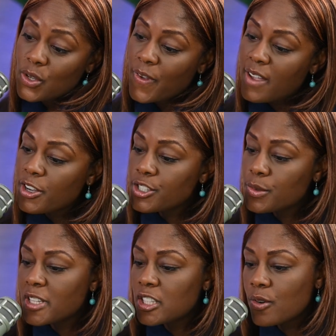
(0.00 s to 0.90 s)
500
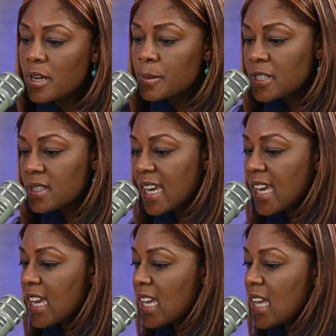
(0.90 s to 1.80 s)
milligrams a
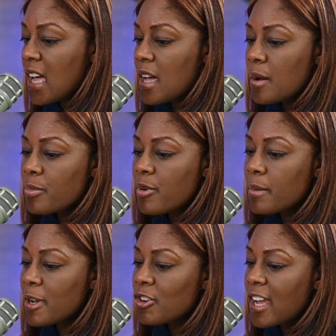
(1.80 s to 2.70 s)
day,
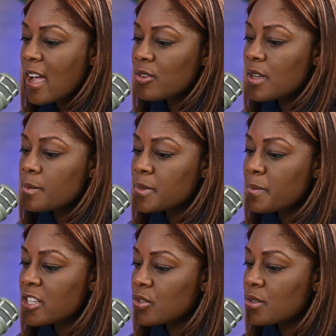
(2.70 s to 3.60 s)
primary outcomes
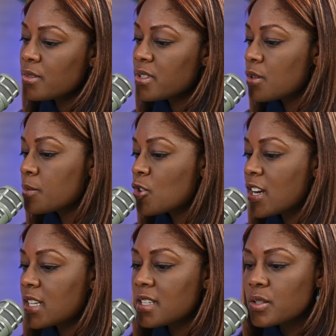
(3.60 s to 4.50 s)
measured, serum
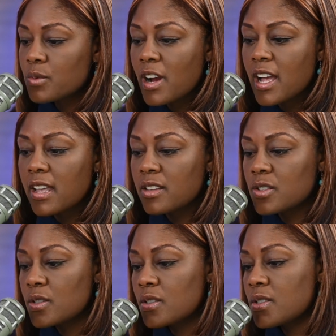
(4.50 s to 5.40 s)

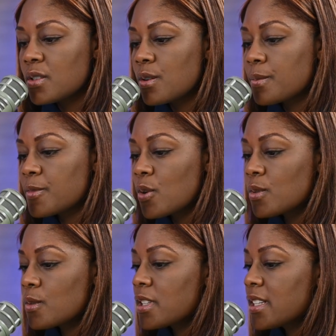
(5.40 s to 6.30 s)
triglycerides, serum
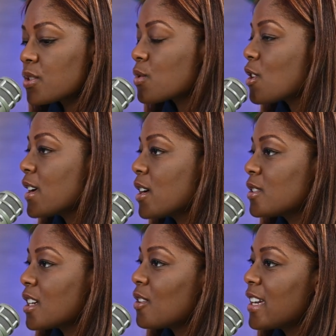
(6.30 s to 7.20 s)
total cholesterol,
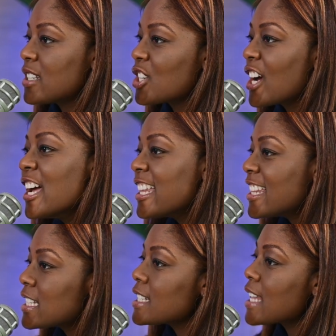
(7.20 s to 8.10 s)
LDL, HDL.
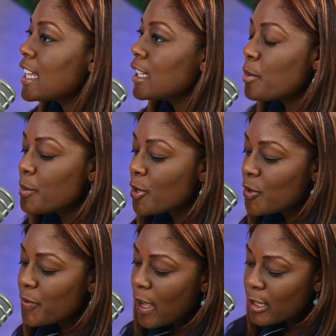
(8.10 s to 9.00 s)
This is that lipid
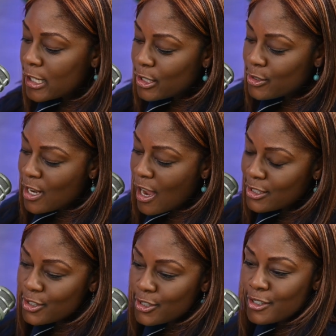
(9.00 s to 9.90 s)
profile that your
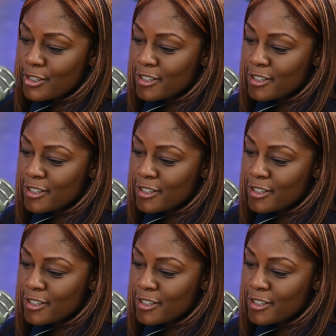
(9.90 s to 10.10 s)
doctor,